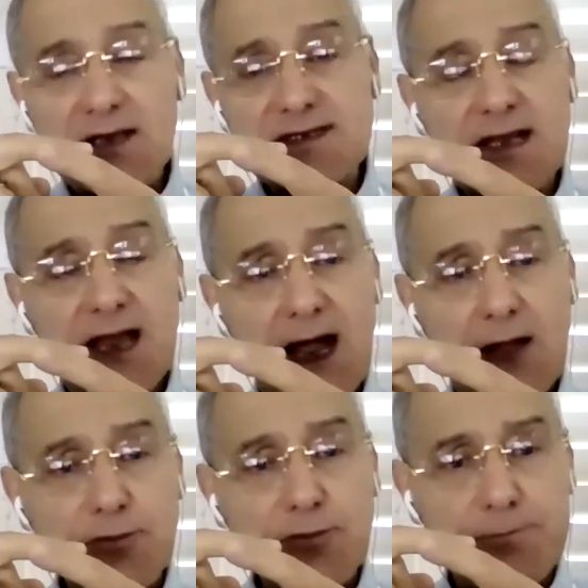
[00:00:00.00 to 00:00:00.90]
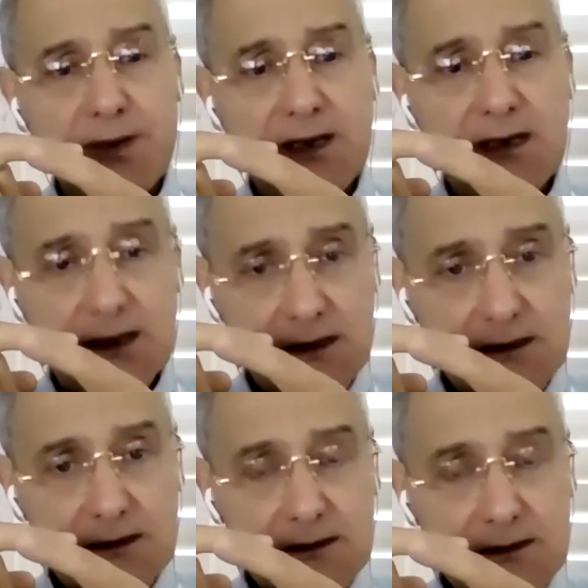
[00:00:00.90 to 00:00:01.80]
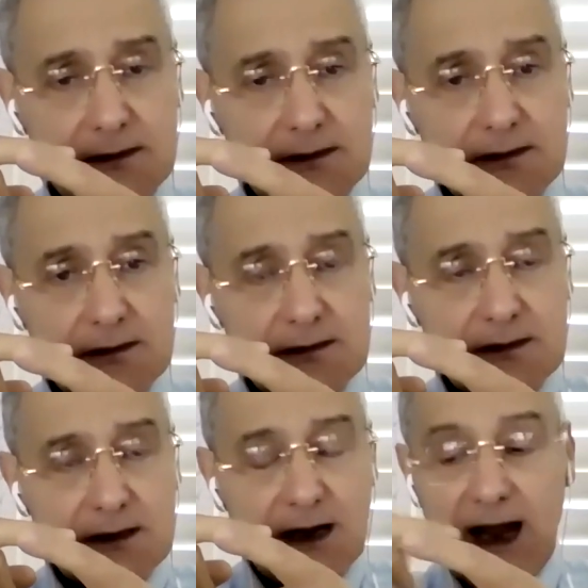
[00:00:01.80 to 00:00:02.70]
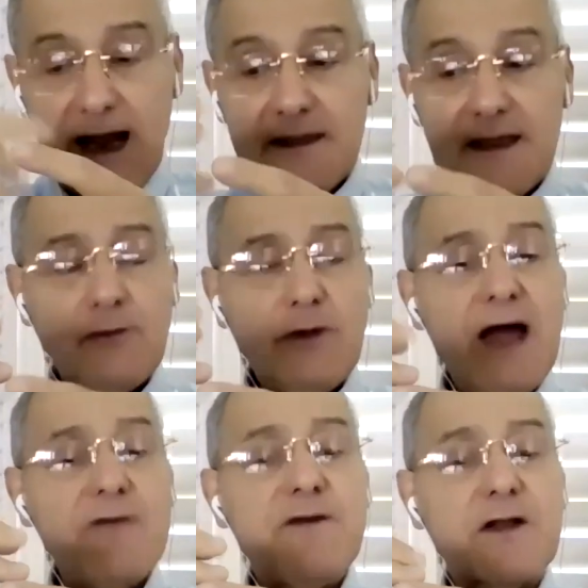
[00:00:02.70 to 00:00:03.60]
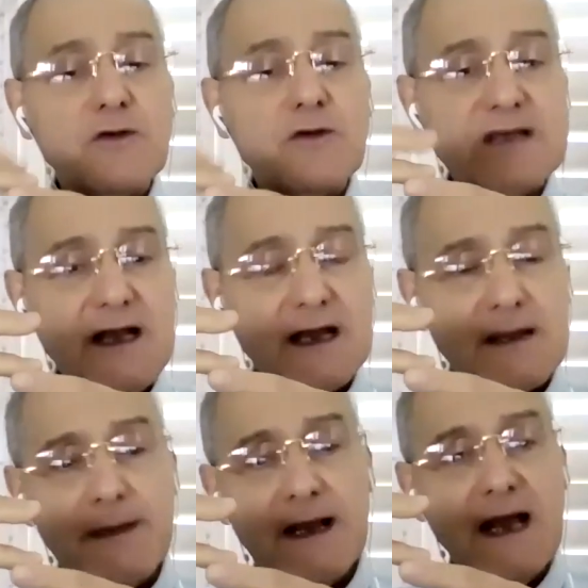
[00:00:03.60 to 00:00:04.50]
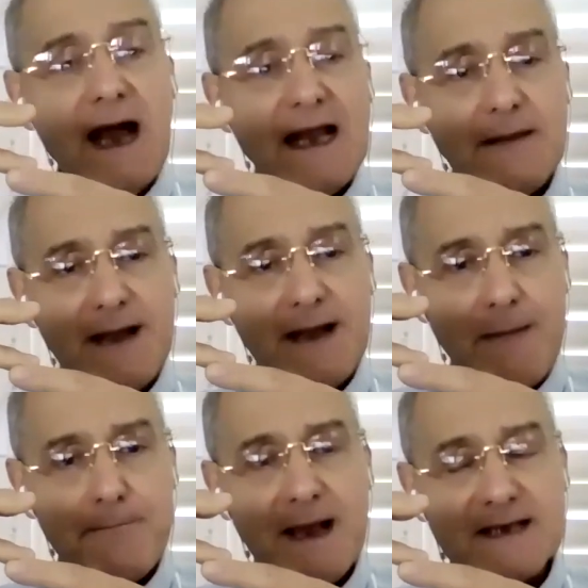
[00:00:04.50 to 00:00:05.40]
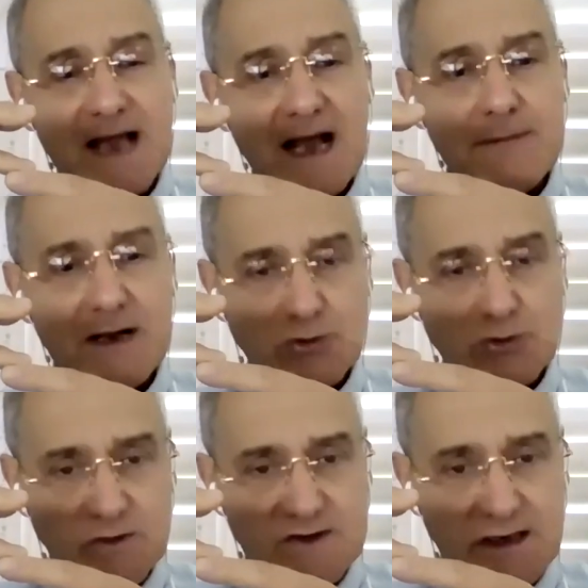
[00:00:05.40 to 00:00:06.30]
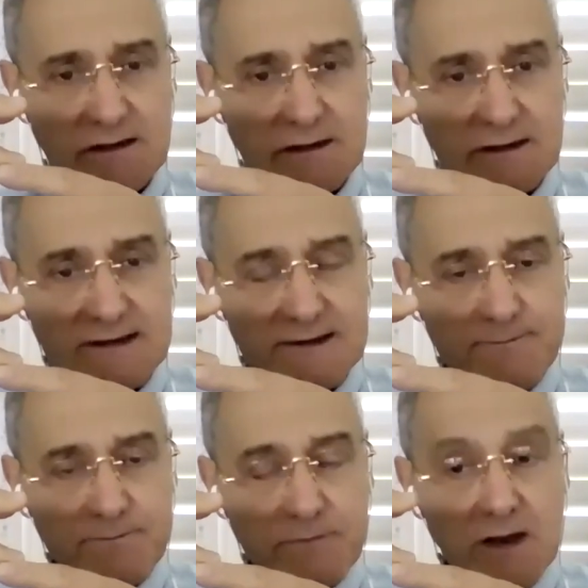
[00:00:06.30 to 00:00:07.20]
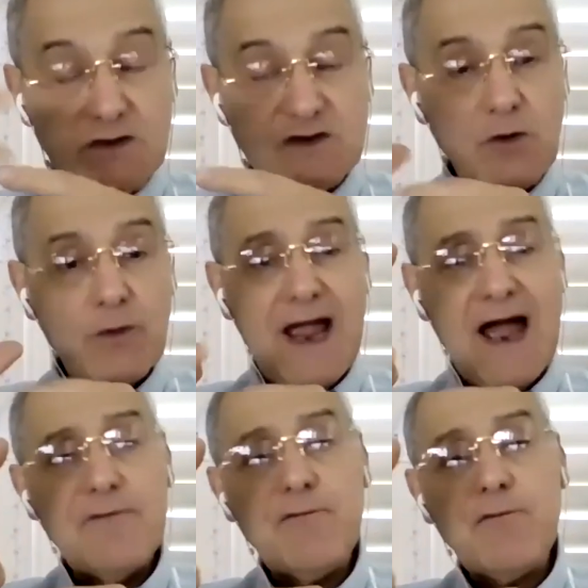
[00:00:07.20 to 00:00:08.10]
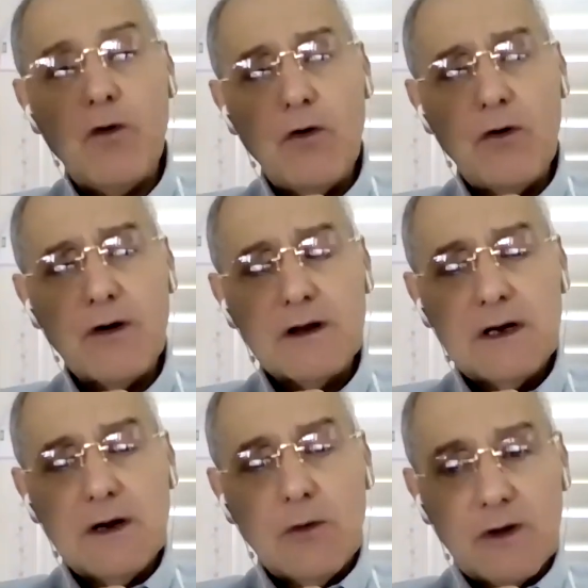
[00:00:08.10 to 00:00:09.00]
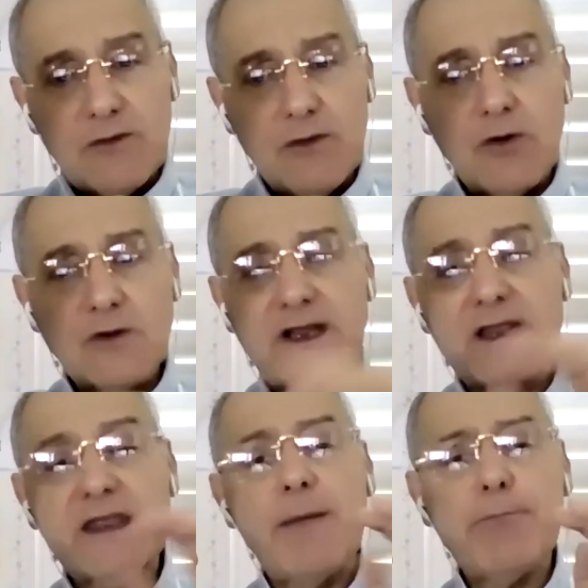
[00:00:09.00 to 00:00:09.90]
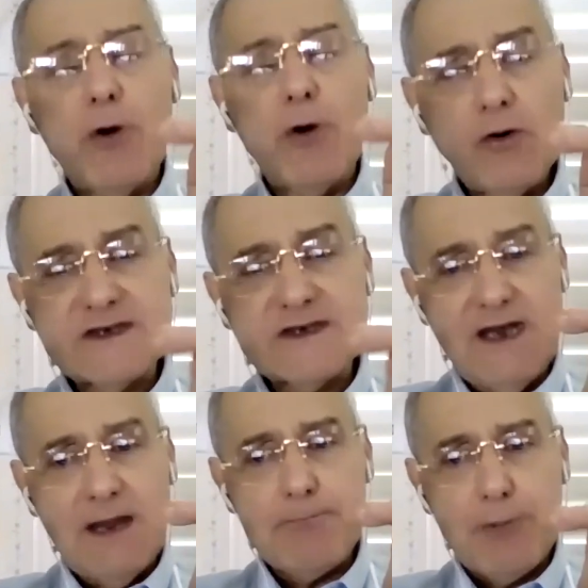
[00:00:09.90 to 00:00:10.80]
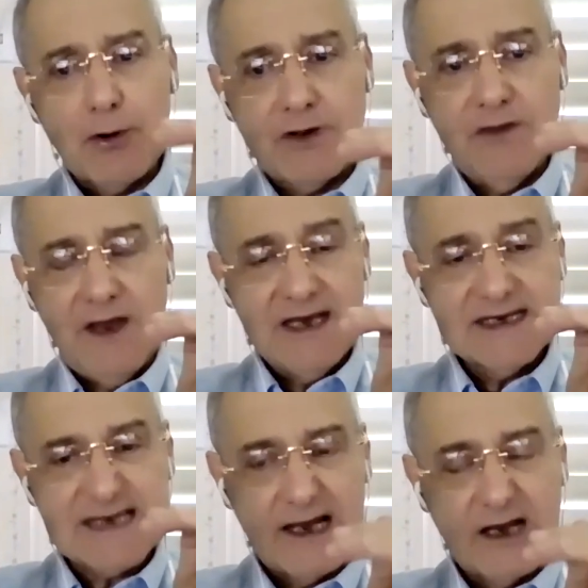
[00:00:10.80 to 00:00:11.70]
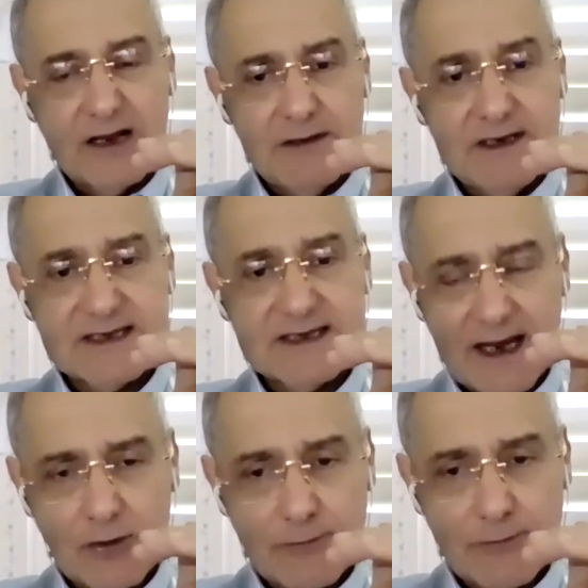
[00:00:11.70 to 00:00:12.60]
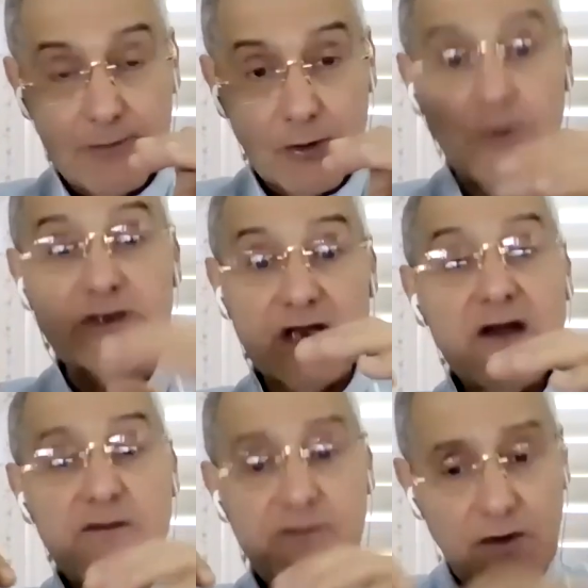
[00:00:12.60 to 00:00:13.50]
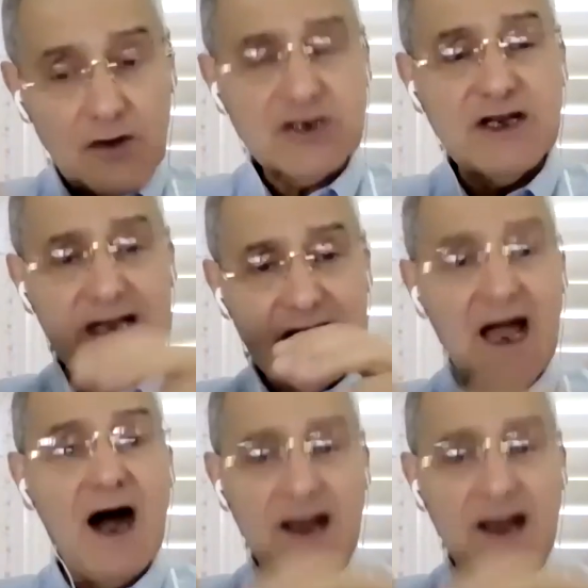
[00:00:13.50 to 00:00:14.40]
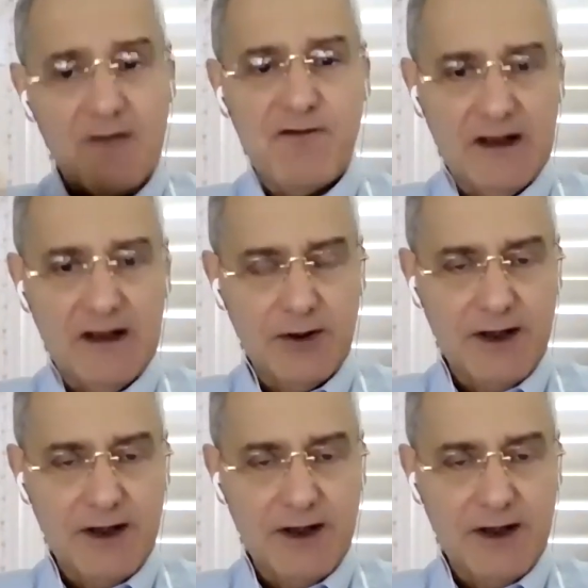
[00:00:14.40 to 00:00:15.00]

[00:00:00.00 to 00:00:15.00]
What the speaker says: Al-Sina'a Al-Tubbiyya. Then we have Fardus Al-Hikmah li Ali ibn Abbas Al-Majusi. So we have 4, what we call it, the most important encyclopedic book, which fortunately are available